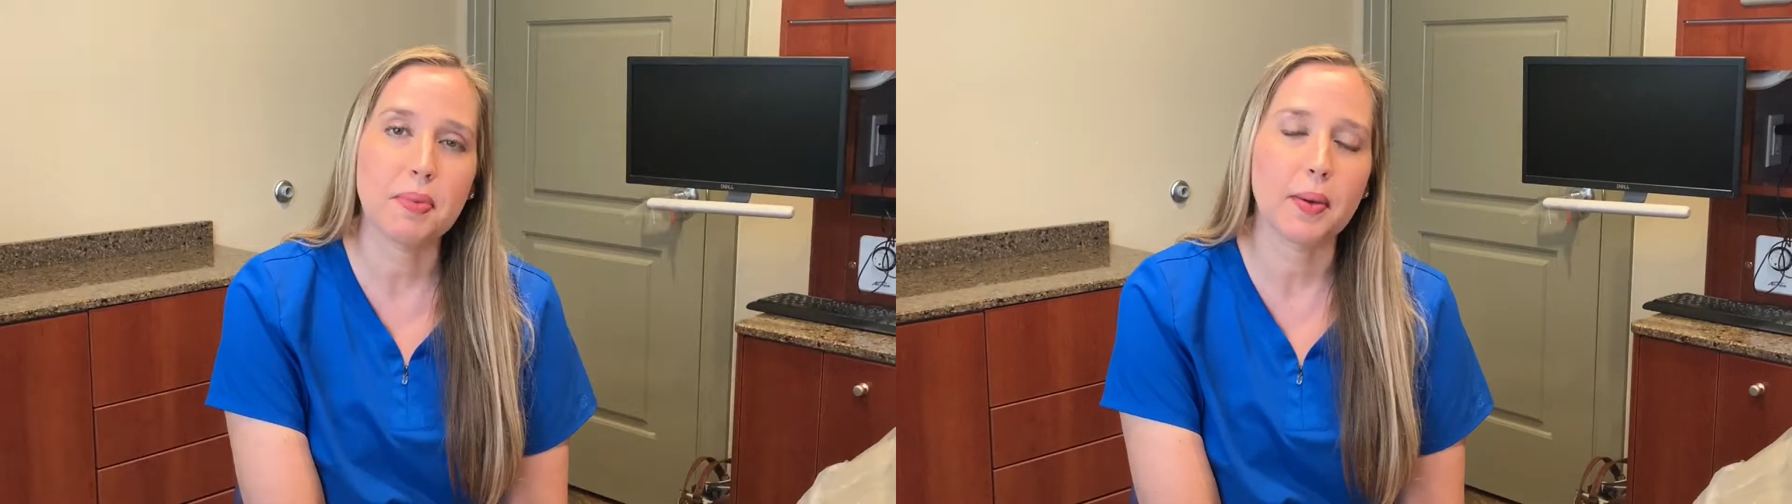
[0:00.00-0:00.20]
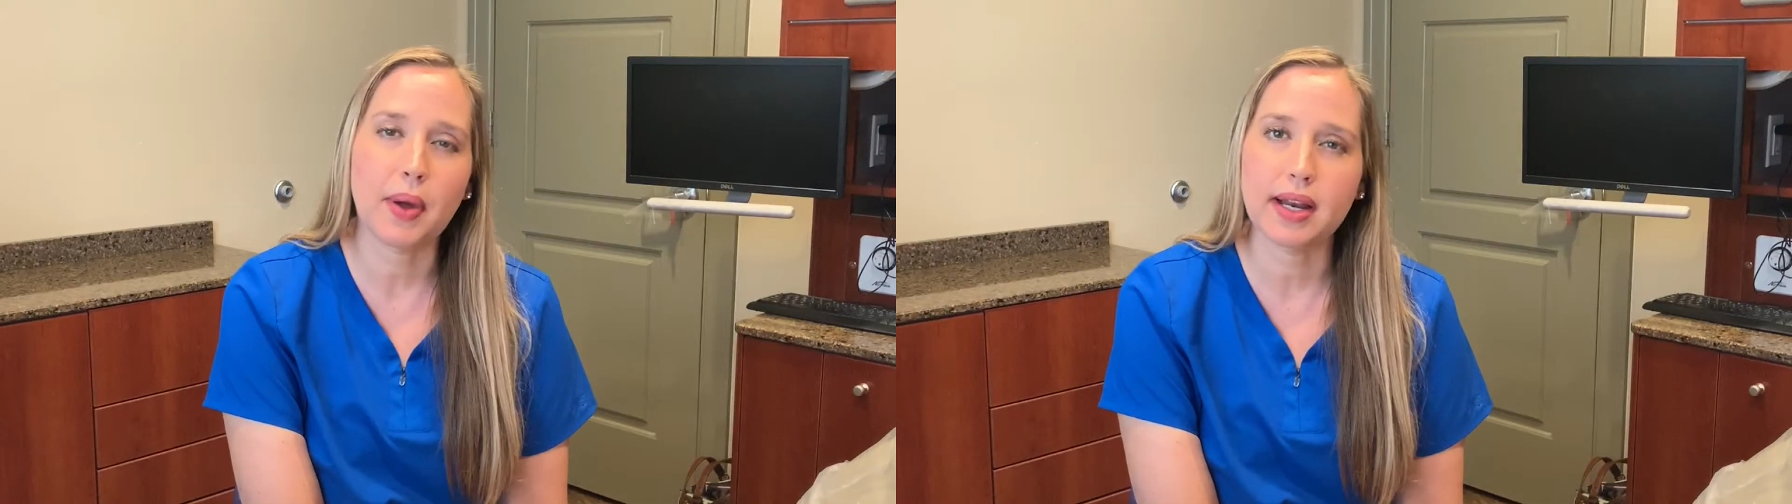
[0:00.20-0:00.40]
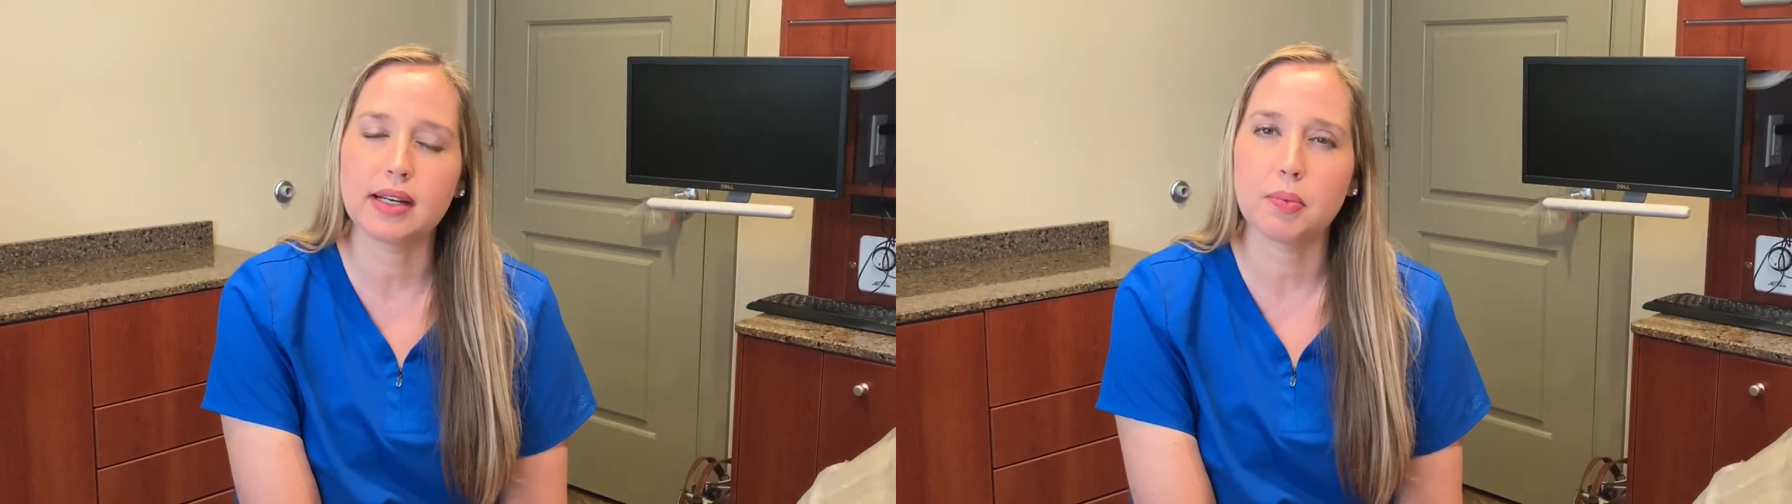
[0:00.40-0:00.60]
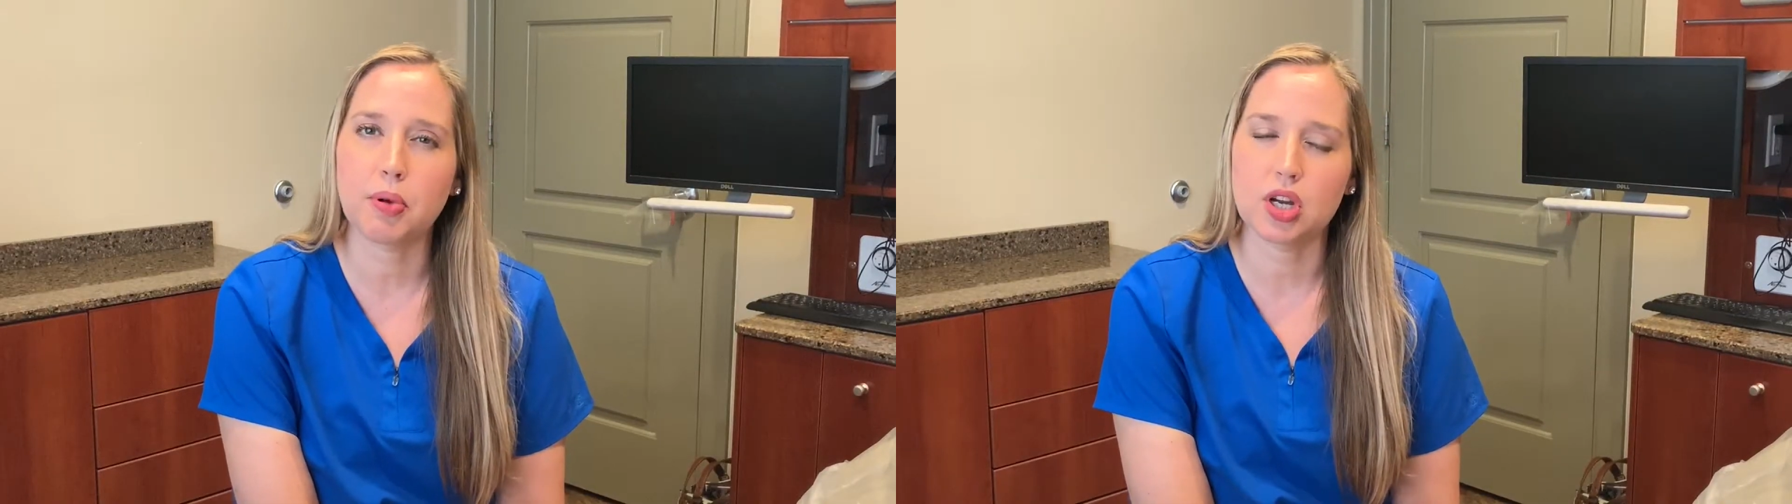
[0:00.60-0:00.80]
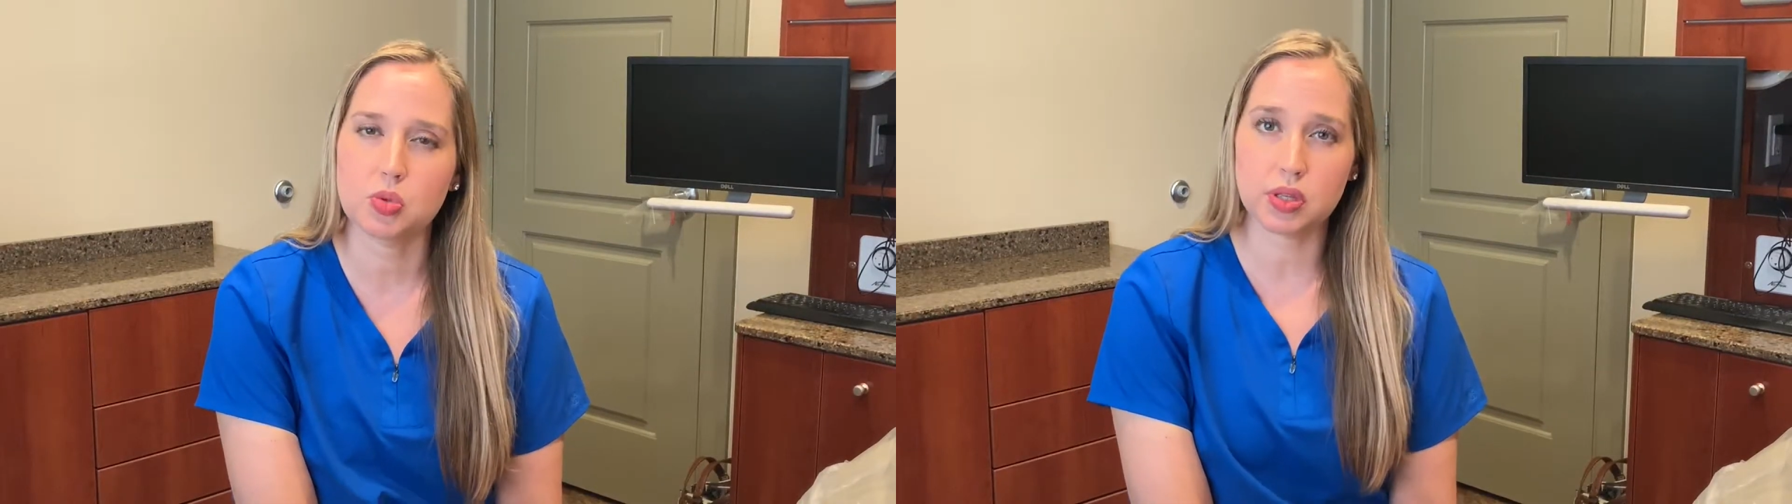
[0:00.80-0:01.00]
by wetting the
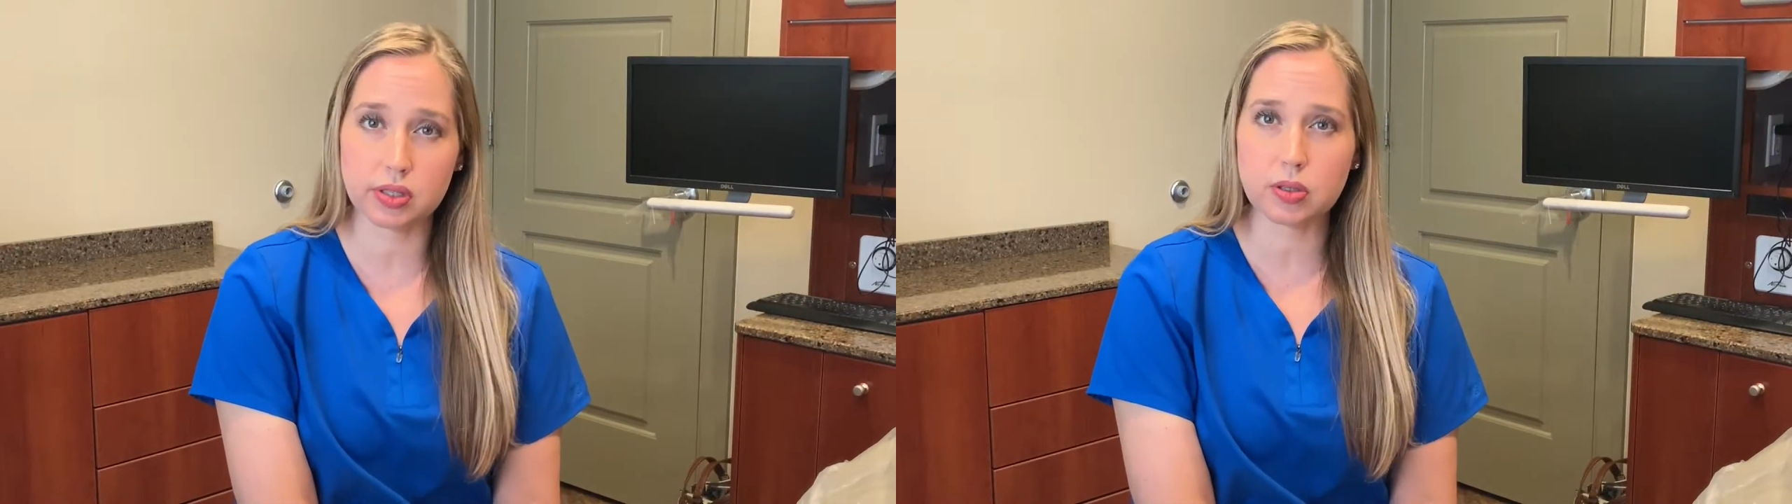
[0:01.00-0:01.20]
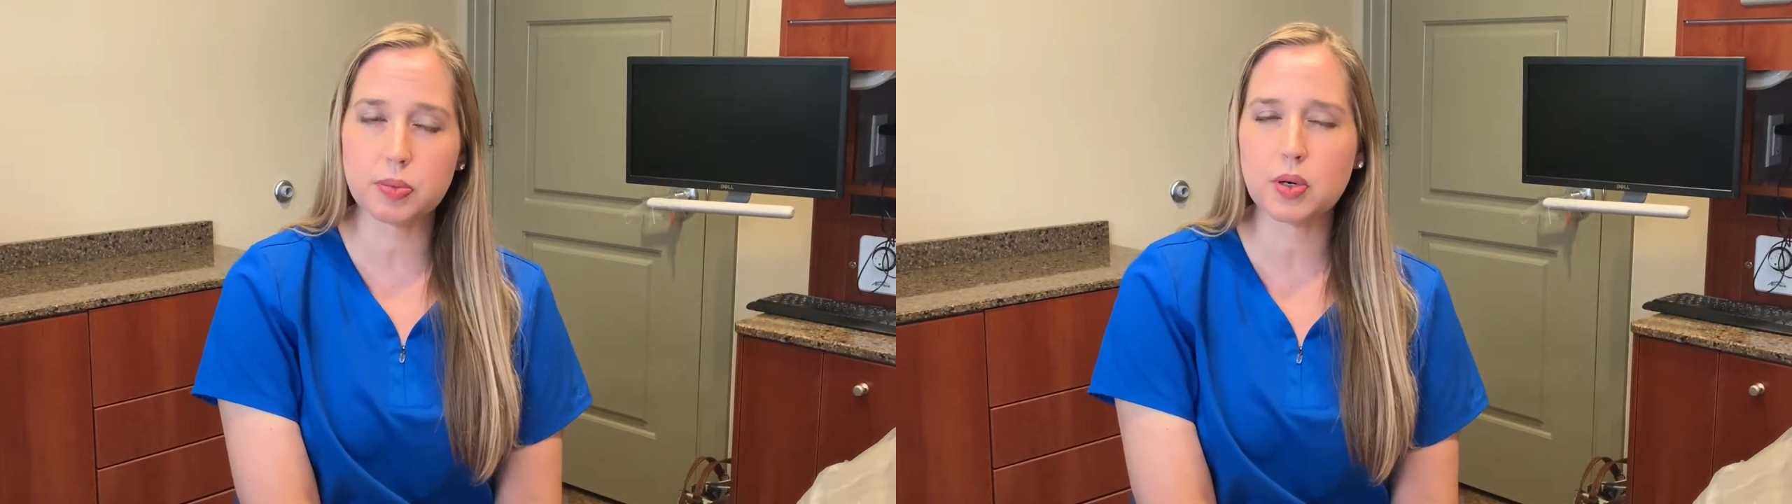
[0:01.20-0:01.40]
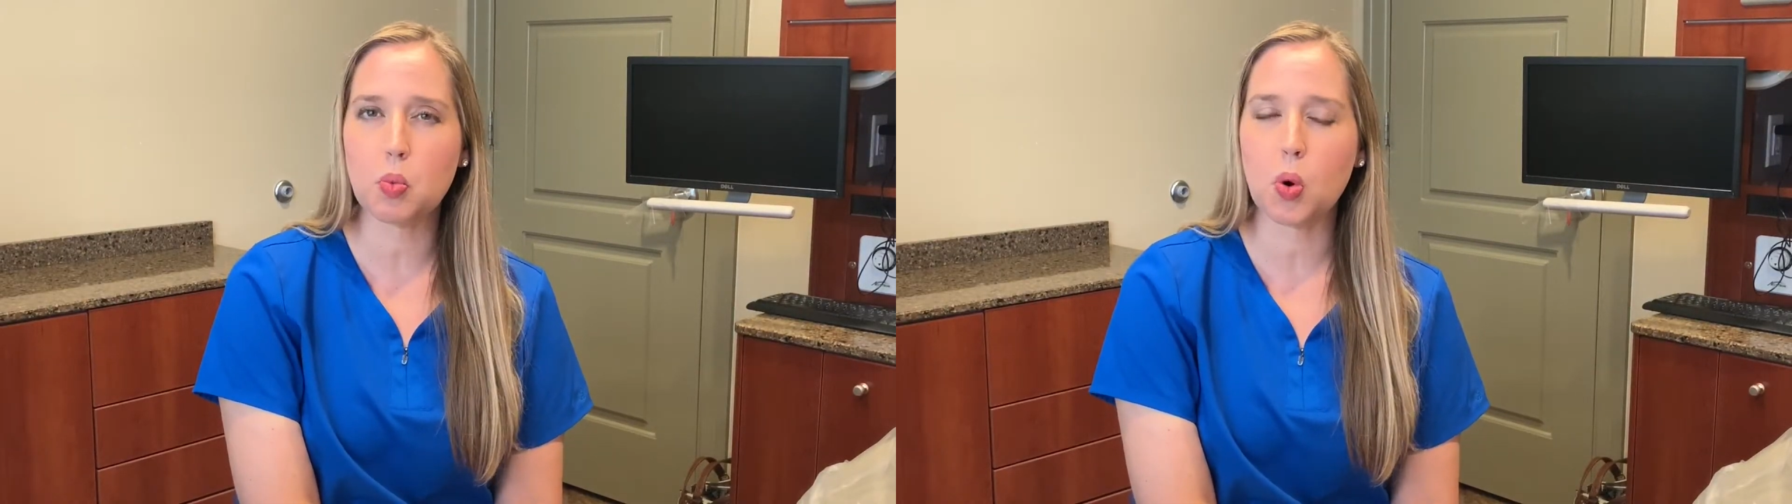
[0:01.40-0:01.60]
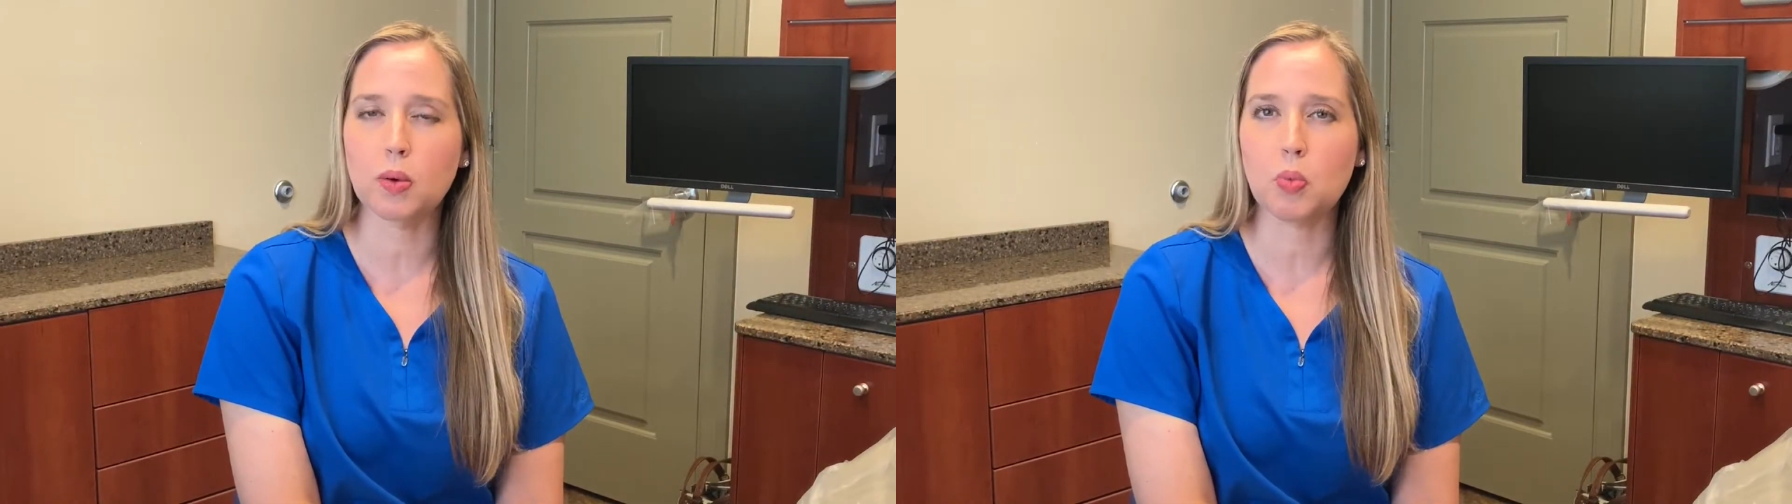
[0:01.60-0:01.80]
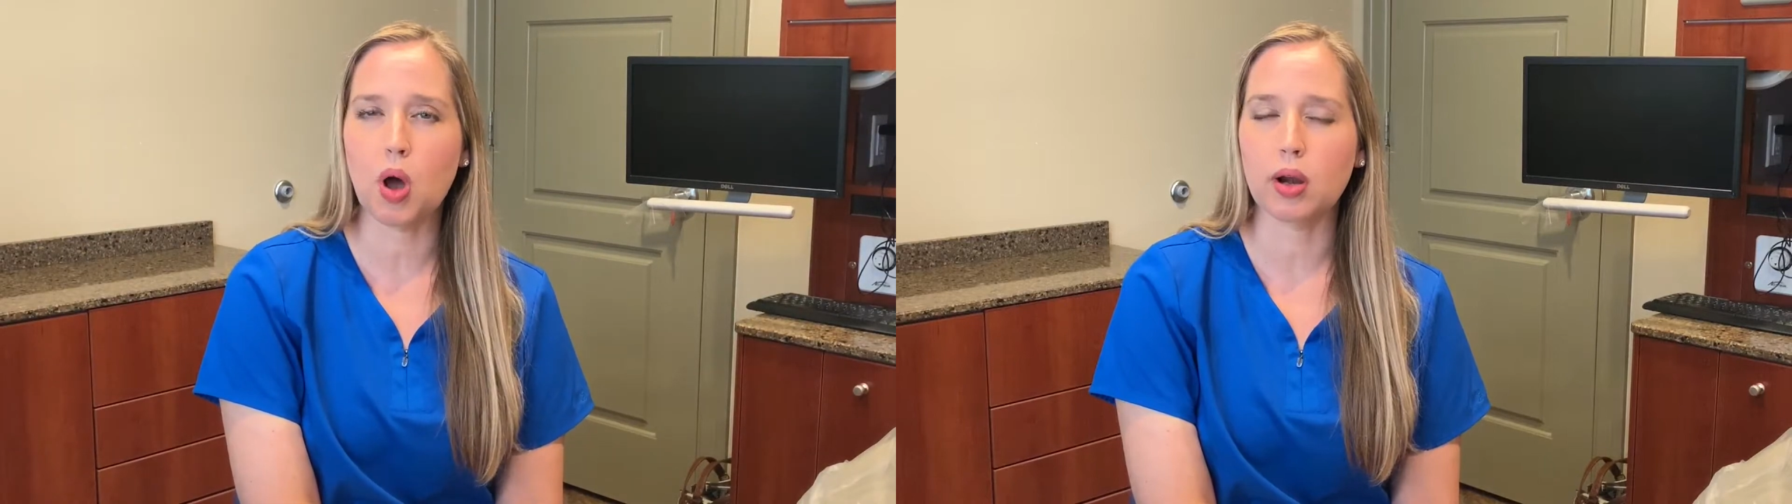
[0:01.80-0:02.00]
brush with a little bit of
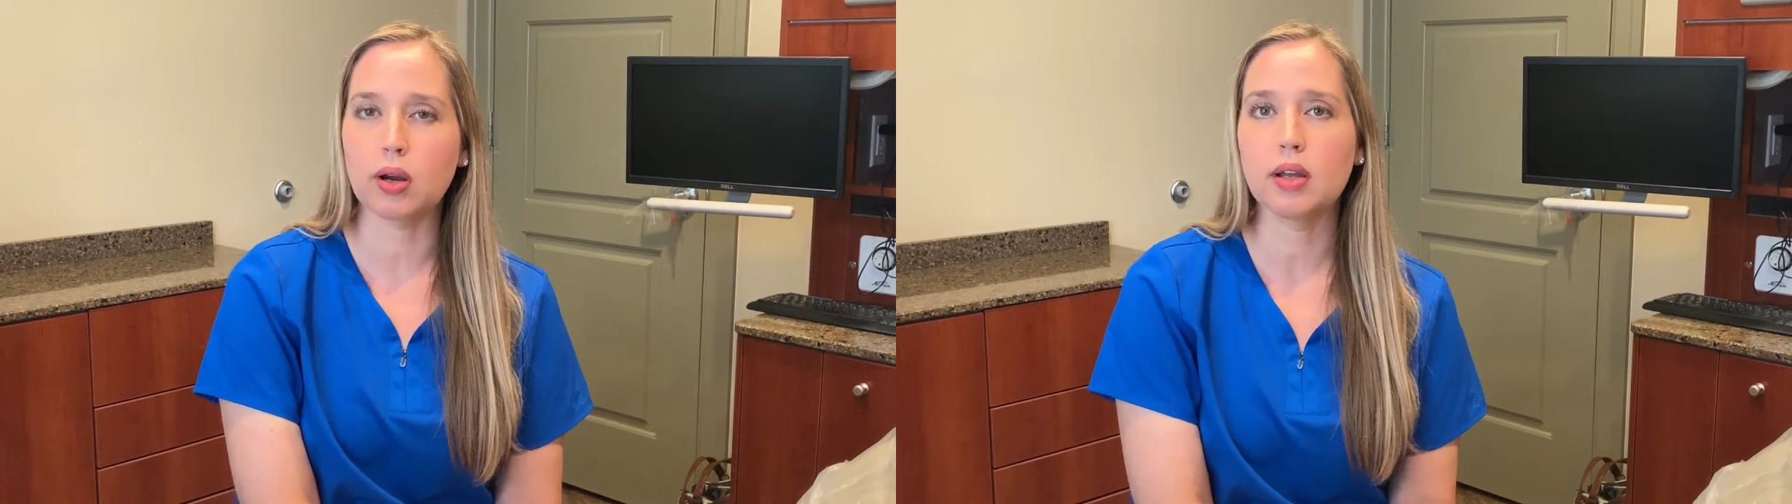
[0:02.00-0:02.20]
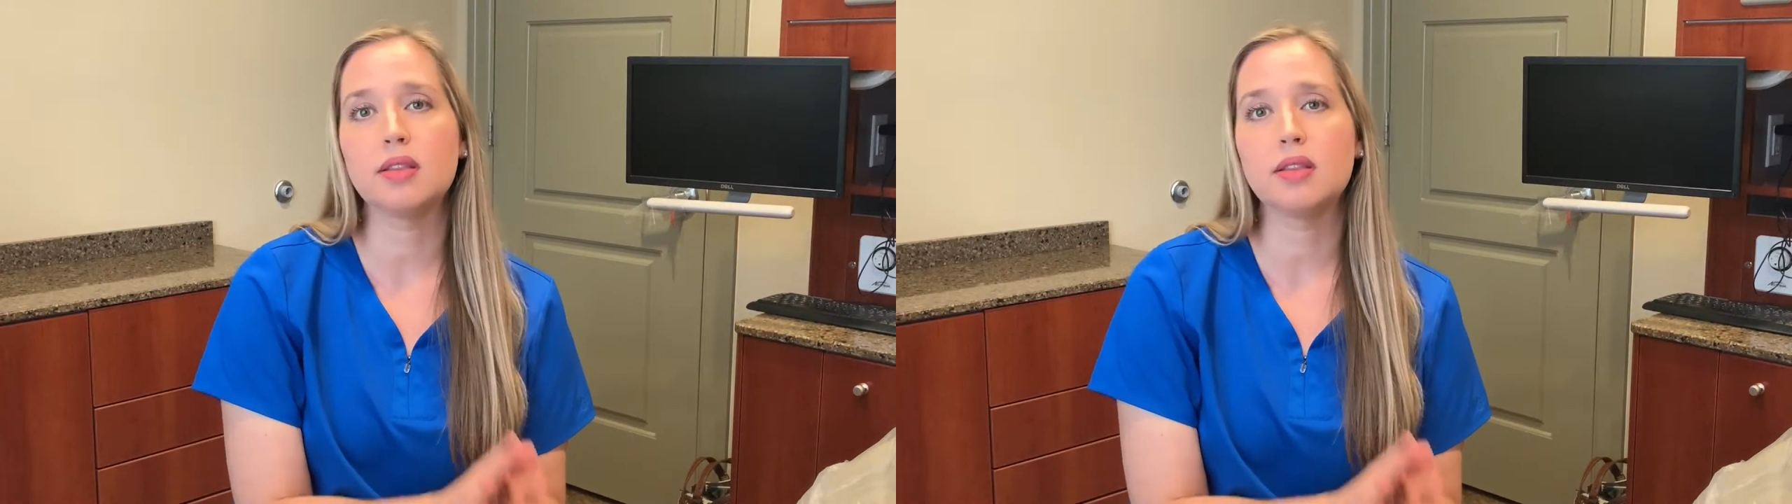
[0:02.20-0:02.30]
warm water.